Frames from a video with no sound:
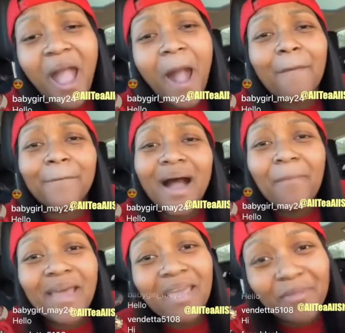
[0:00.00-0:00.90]
my
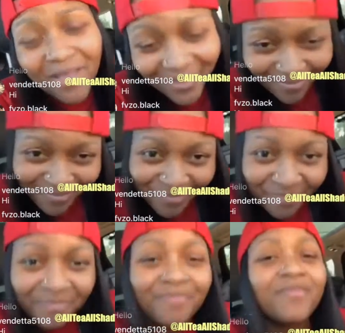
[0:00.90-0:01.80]
baby
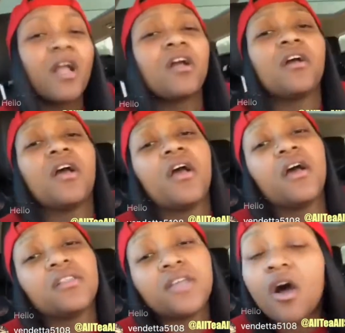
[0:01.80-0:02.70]

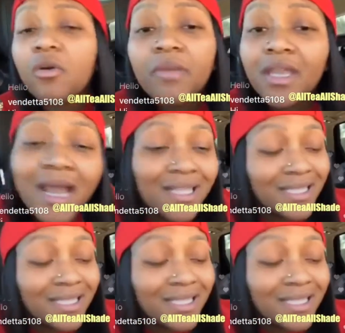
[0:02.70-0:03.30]
told me not to